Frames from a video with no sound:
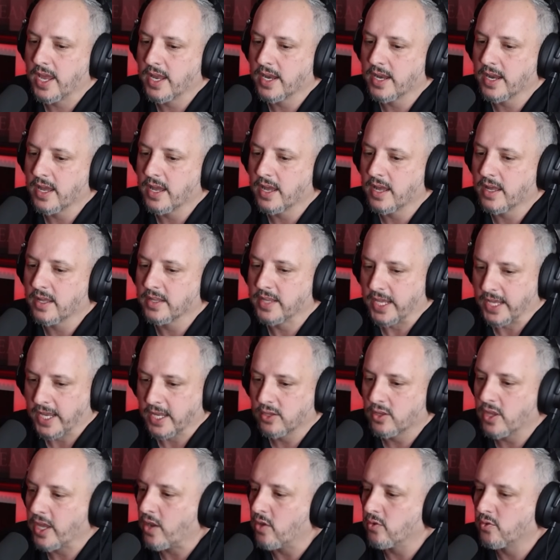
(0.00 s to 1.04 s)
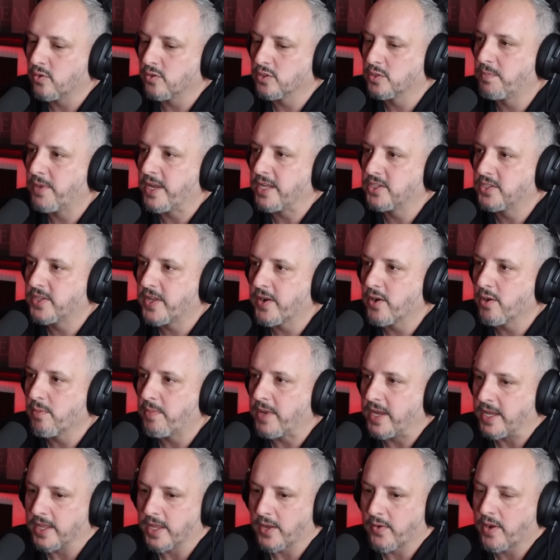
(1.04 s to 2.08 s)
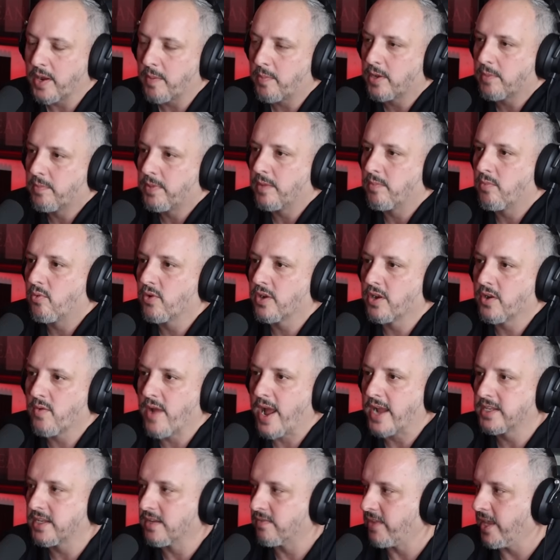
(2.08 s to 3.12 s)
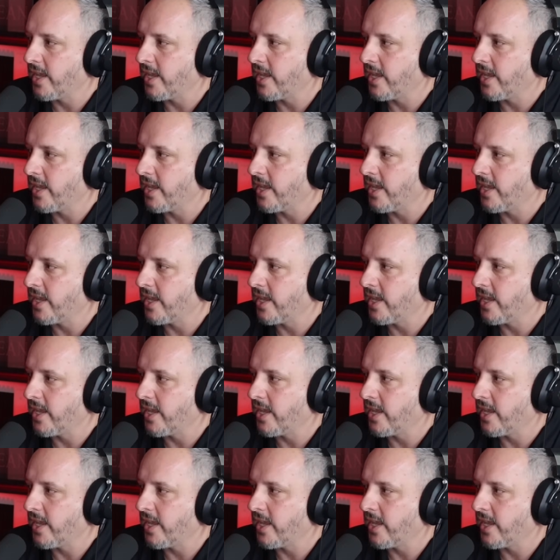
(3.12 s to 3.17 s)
they go through speech therapy and they're able to be more interactive.